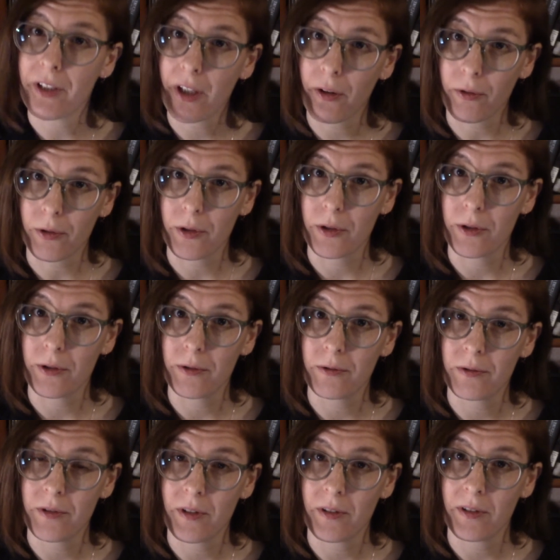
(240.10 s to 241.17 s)
through
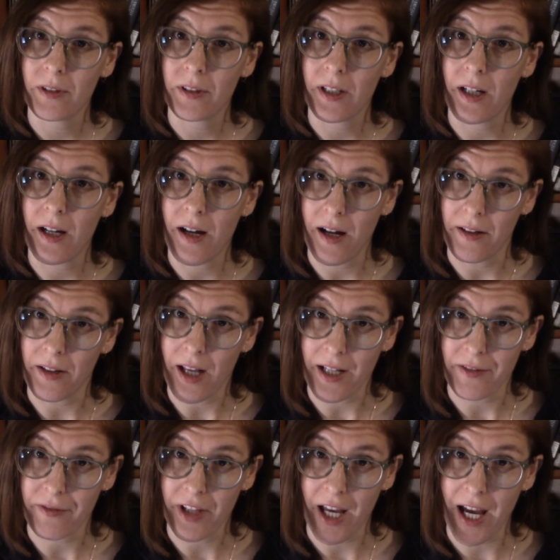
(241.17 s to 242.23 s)
a lot
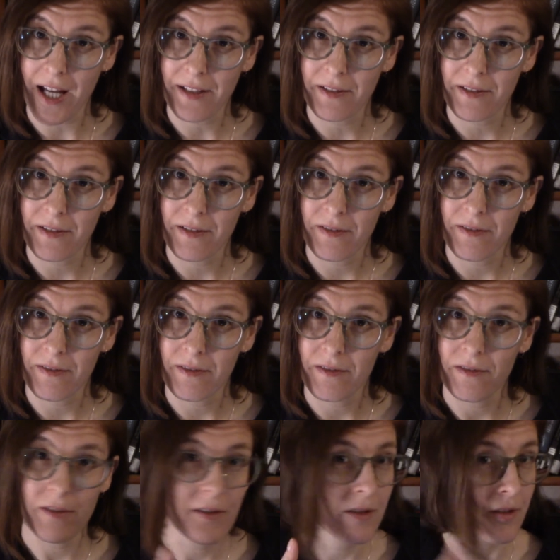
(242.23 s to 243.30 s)
of that
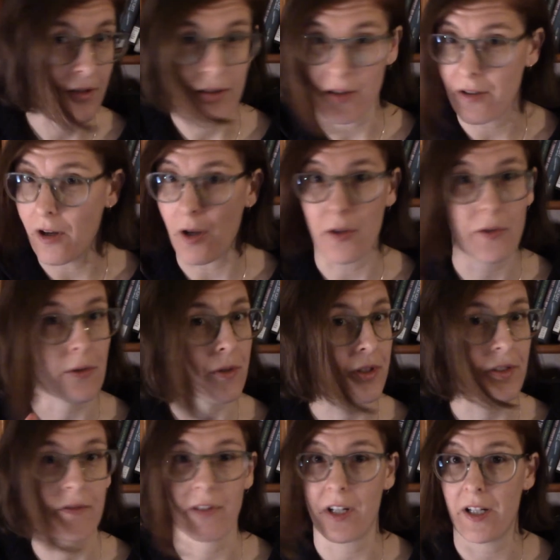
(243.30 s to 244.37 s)
to all sorts
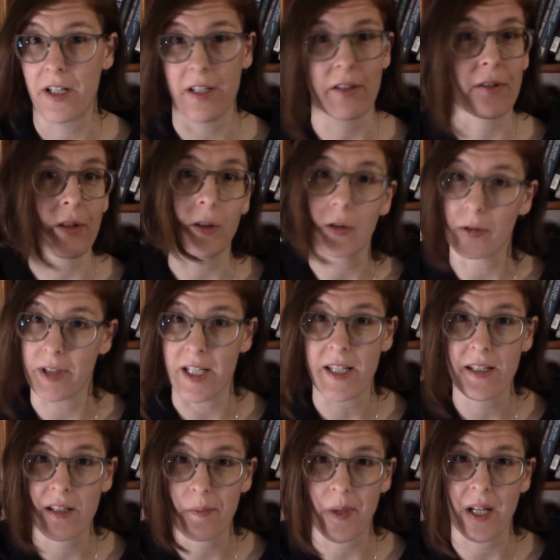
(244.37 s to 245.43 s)
of various degrees
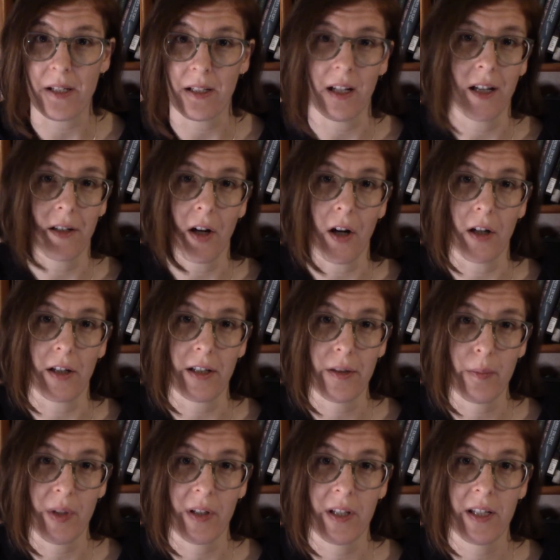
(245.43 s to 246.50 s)
depending on our
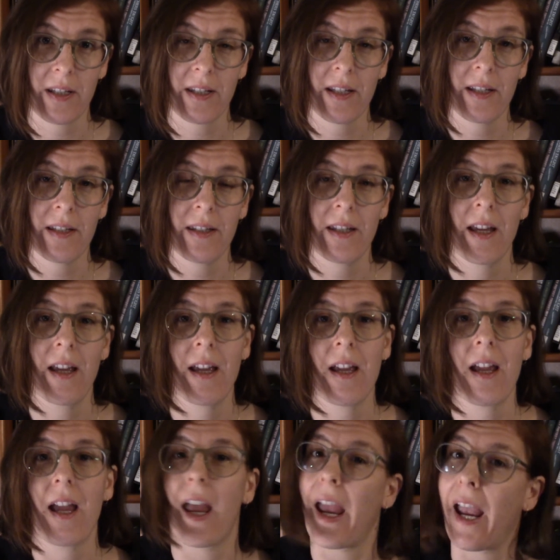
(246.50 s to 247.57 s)
experiences,
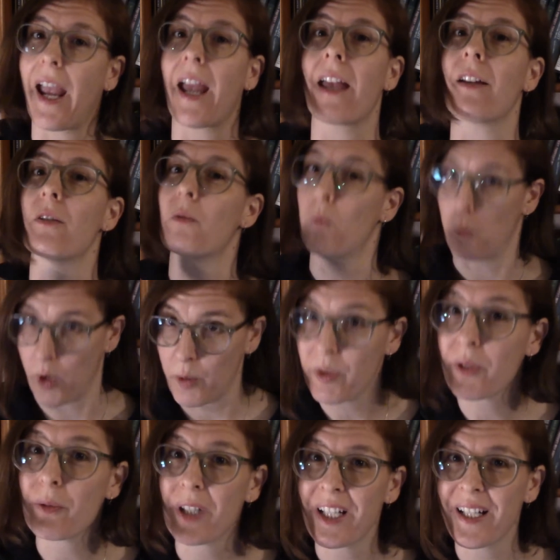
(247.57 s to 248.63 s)
and we'll be
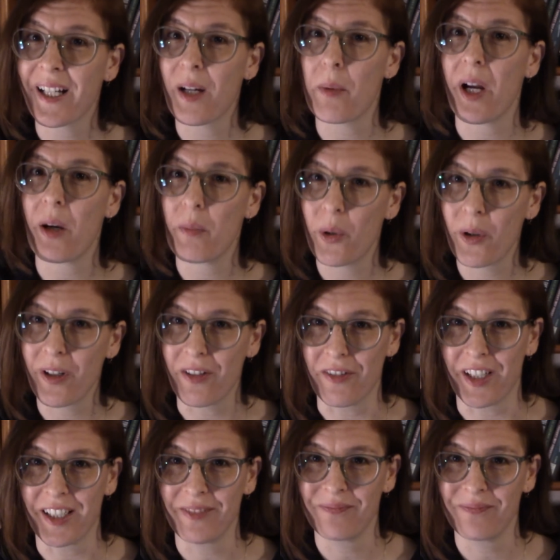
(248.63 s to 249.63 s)
reading about more of it.